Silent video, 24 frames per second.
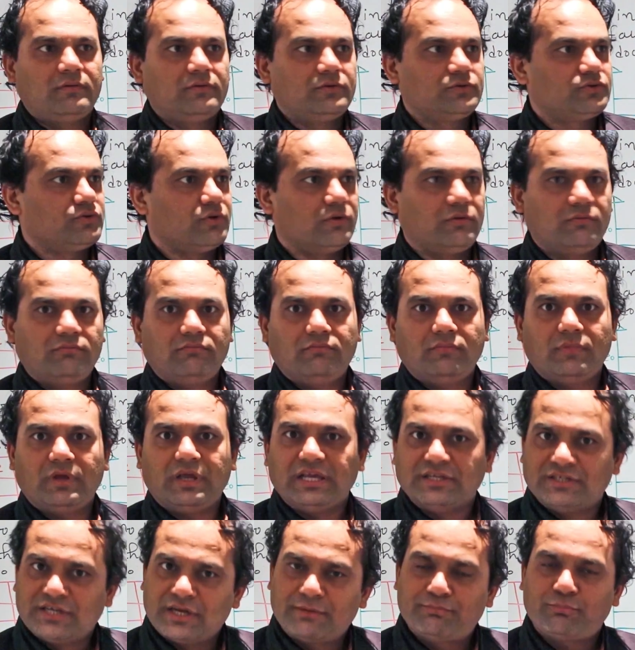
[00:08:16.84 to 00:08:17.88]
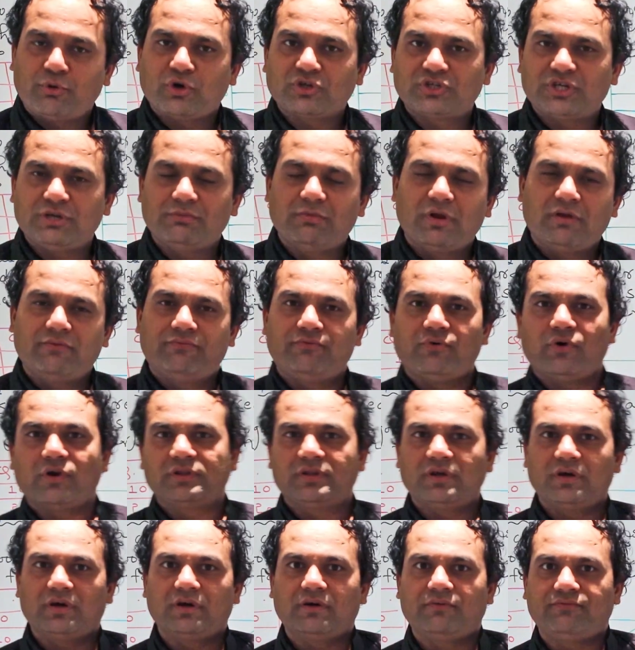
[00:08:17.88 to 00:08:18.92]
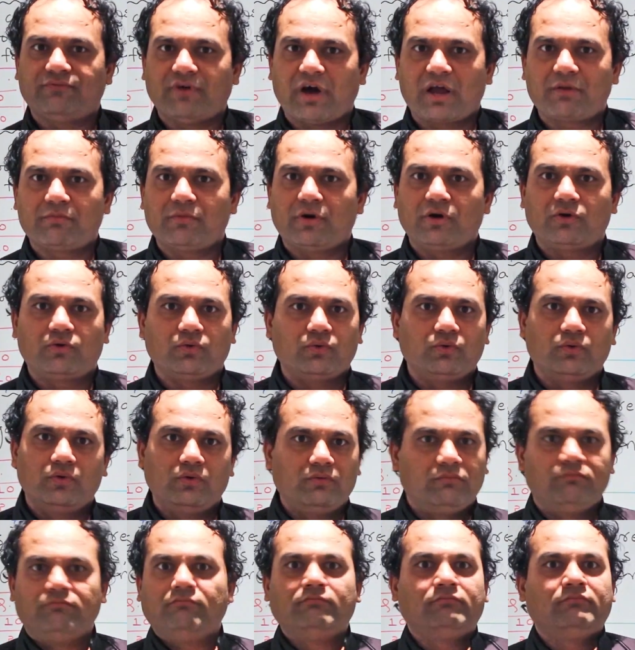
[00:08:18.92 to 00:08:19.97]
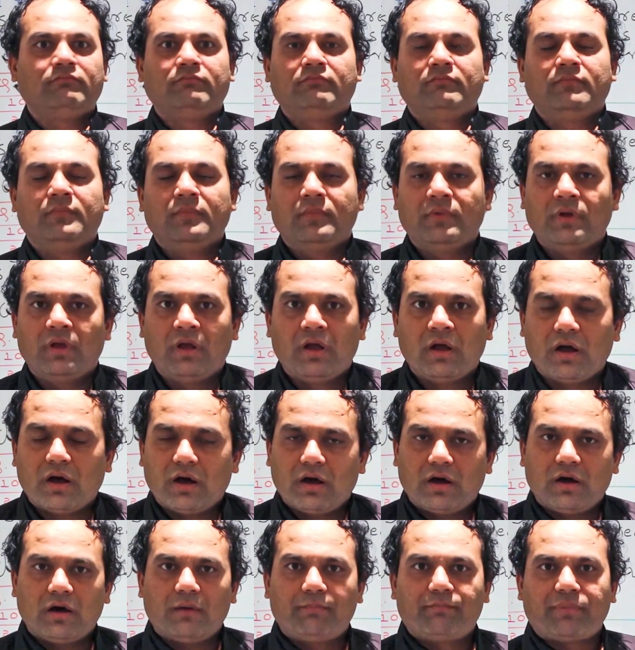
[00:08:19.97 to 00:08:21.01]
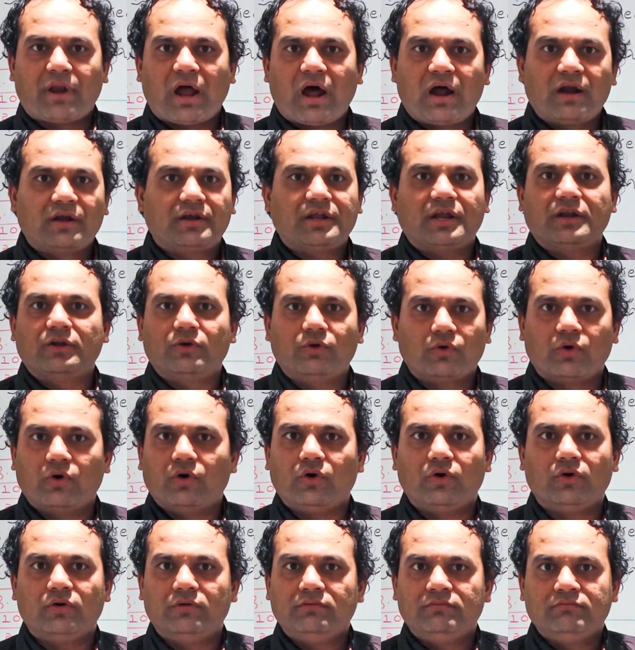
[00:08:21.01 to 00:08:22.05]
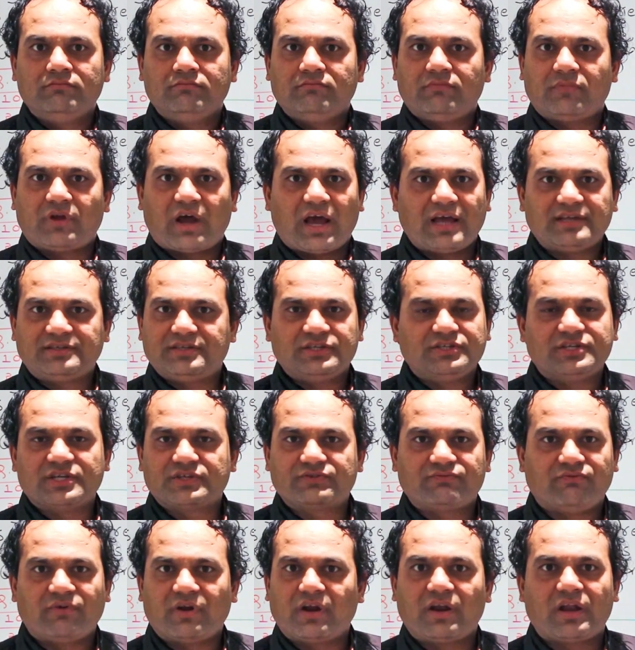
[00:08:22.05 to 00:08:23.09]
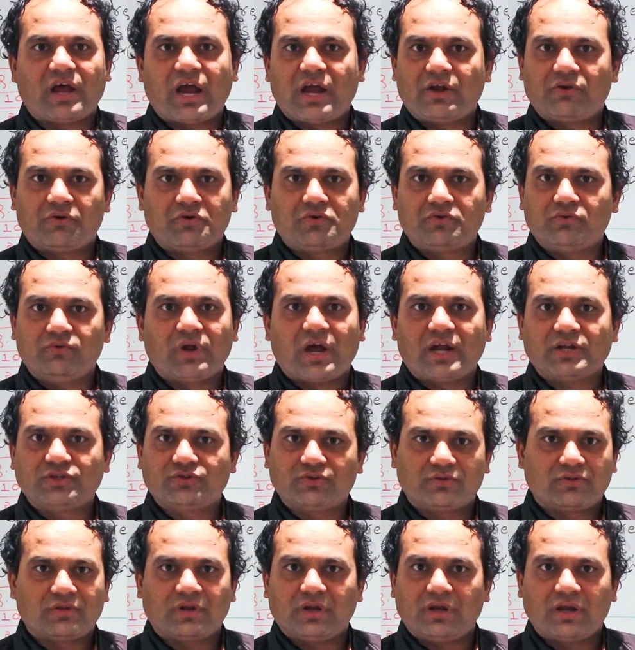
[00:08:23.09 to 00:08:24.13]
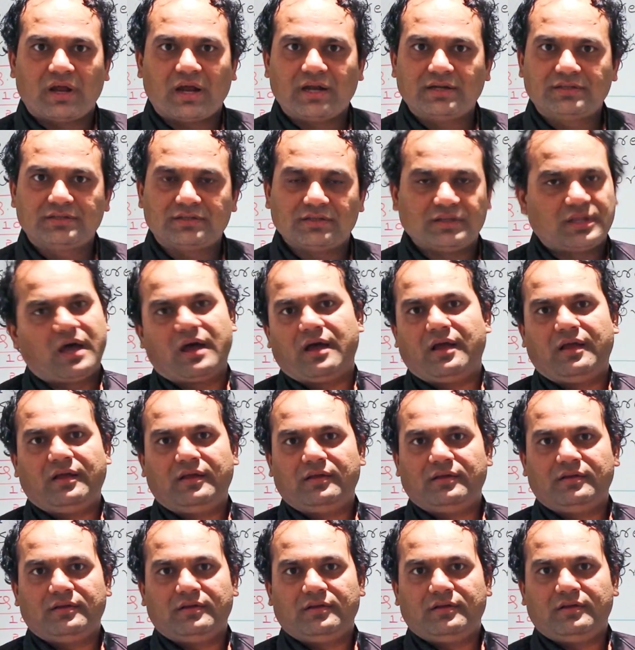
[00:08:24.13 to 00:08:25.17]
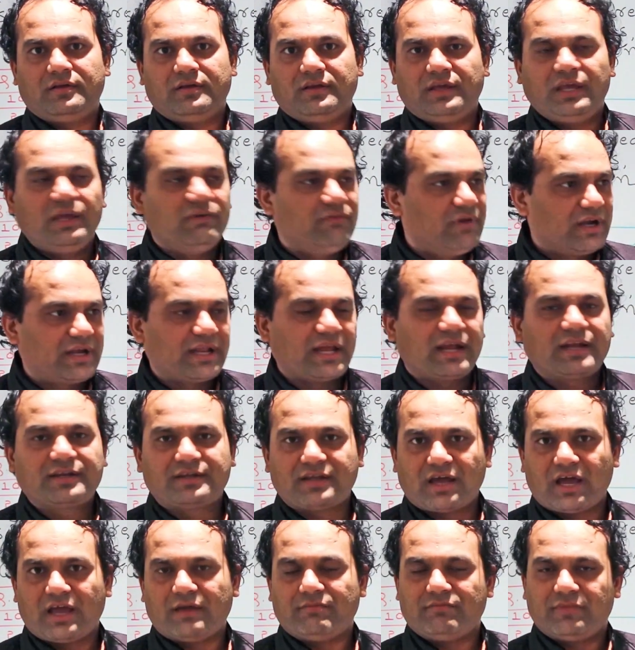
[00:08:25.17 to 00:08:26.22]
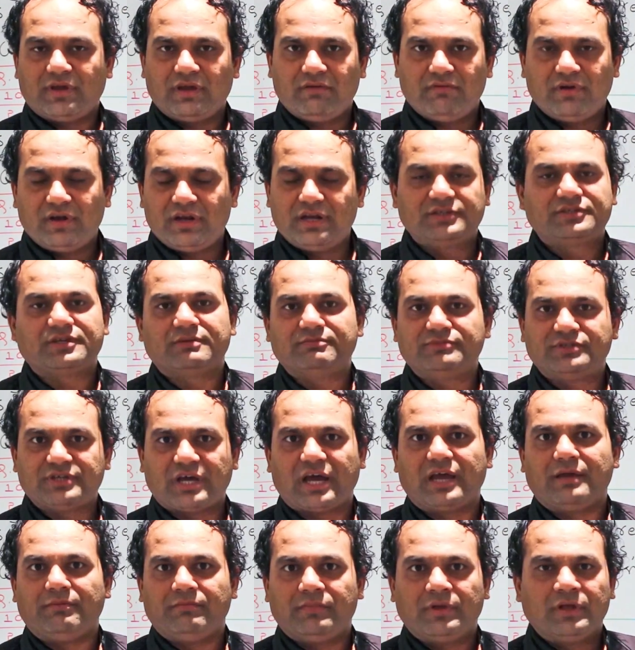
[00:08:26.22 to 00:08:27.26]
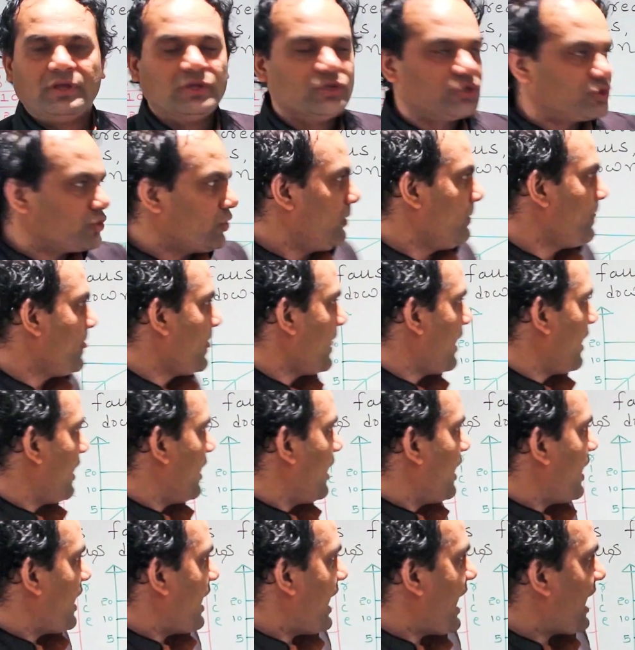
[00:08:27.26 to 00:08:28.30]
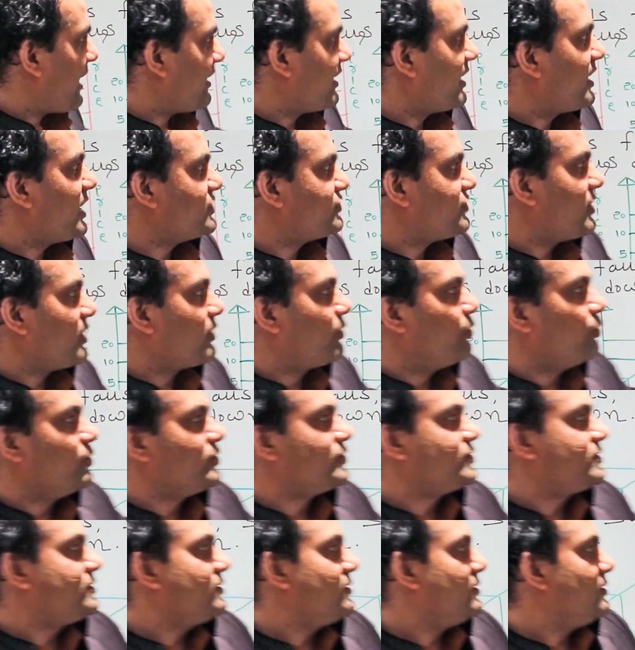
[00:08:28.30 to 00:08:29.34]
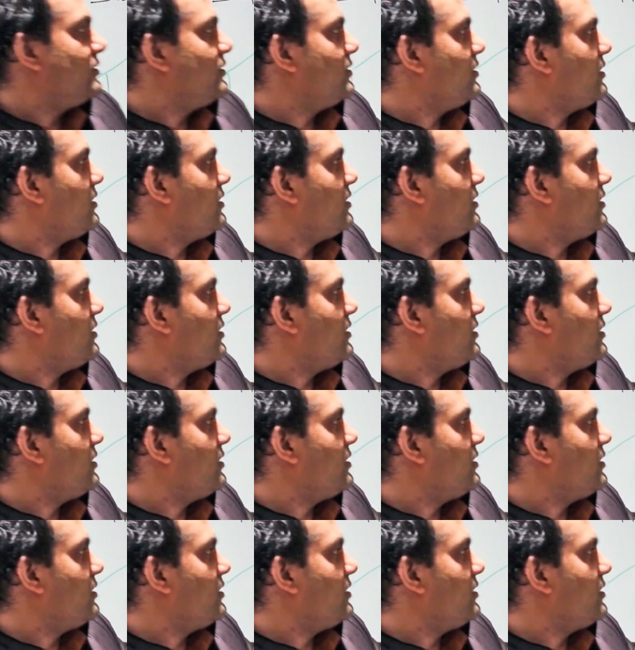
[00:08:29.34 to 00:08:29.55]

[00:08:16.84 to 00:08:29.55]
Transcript: so is it possible for the farmer to plant and grow rice in just 1 night or 2 nights or 3 nights? Nah, he will take time, he will need some time. So agricultural goods